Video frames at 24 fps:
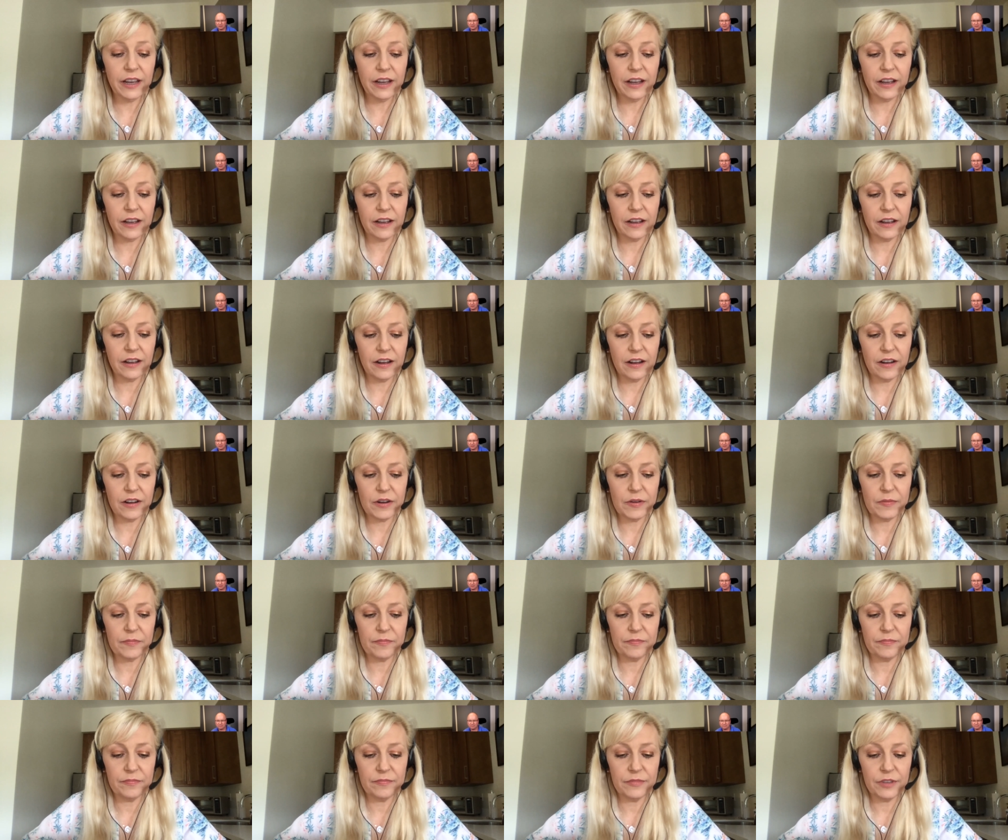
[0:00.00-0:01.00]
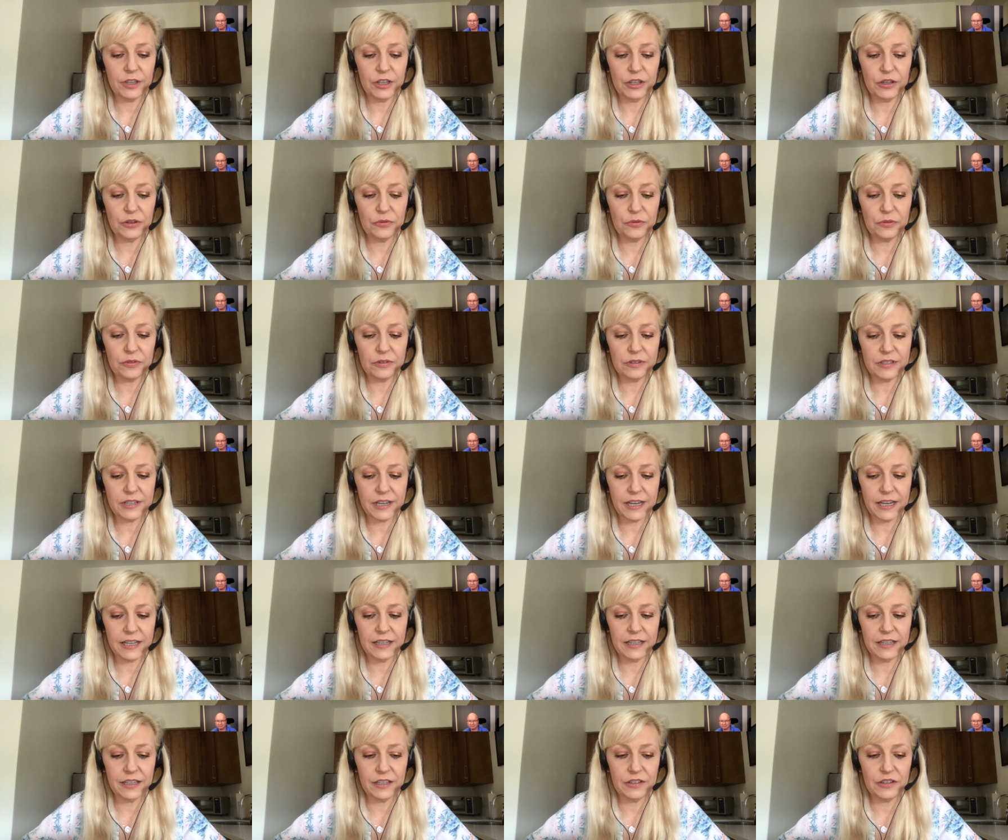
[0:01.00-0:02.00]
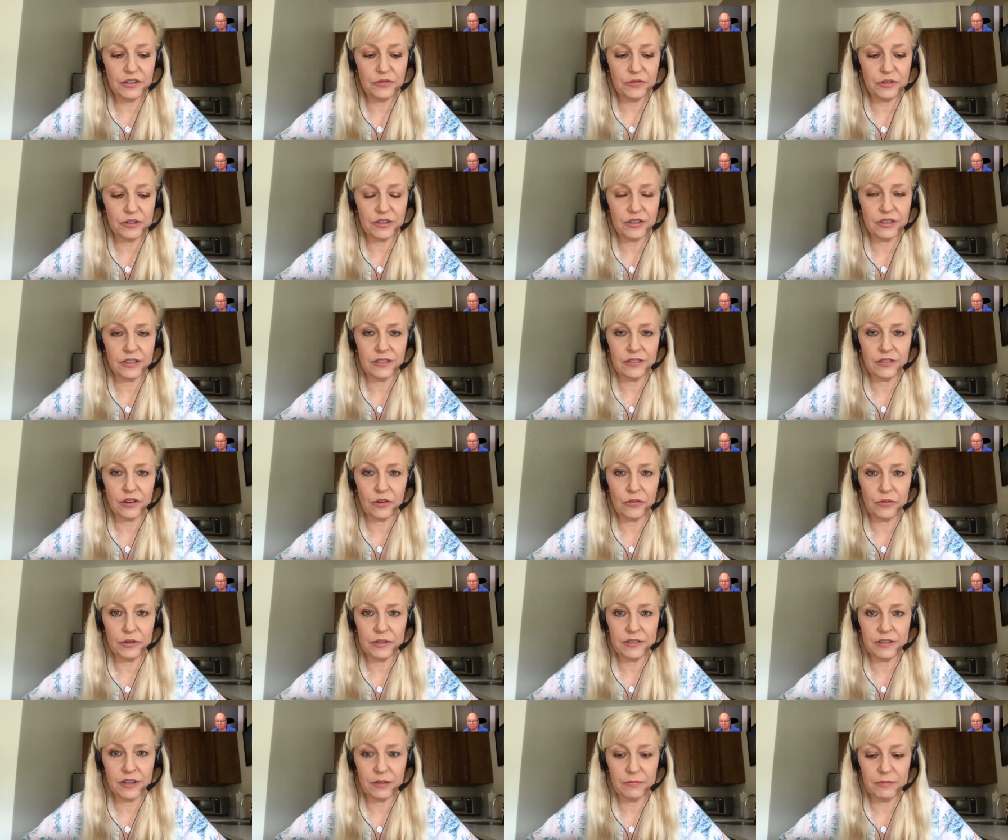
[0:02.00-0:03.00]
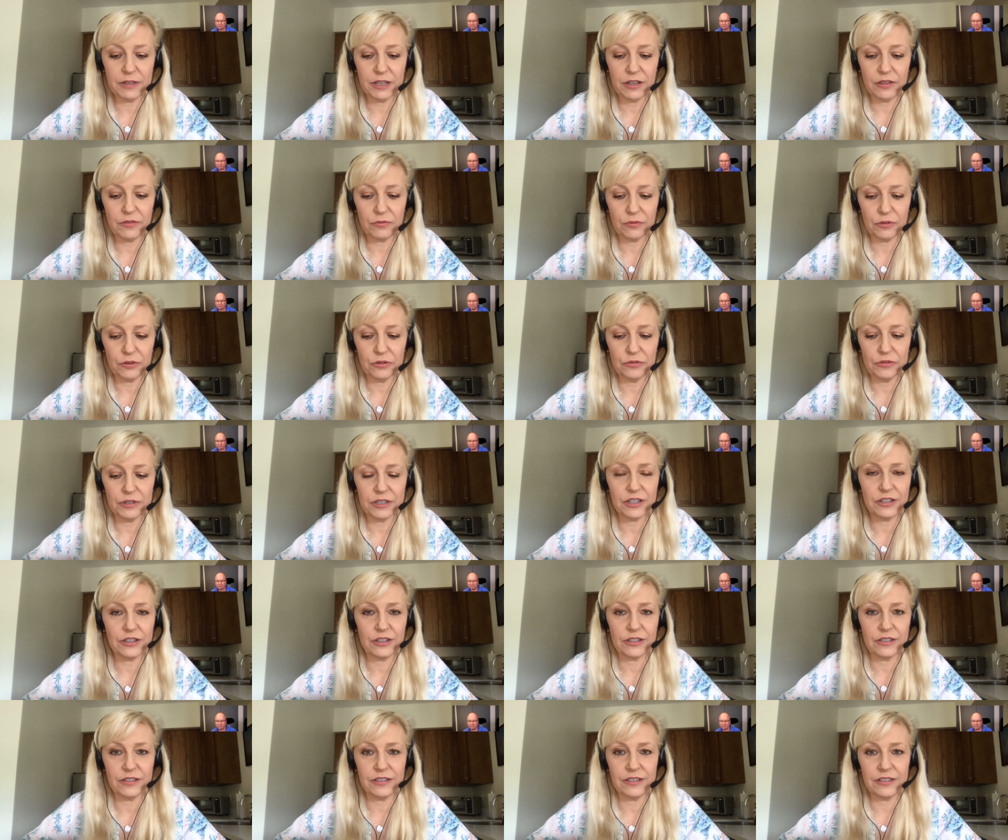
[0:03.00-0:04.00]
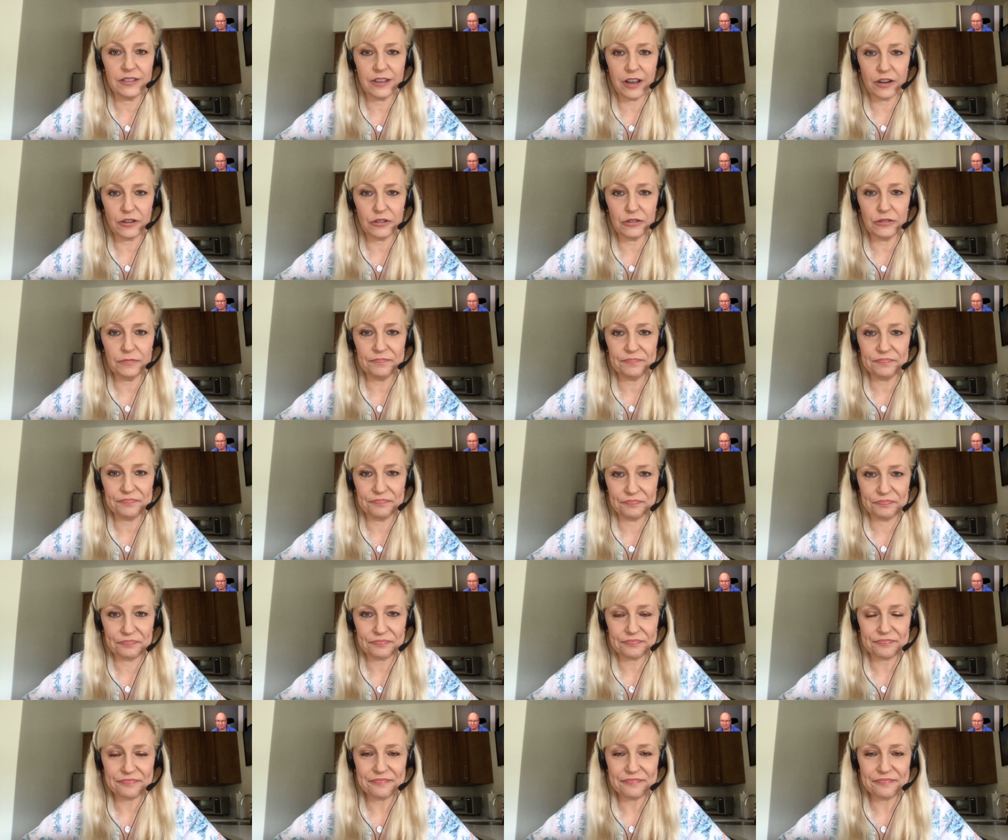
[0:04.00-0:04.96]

Yeah, um, you were saying that intuition is always coming through; it's just subtle,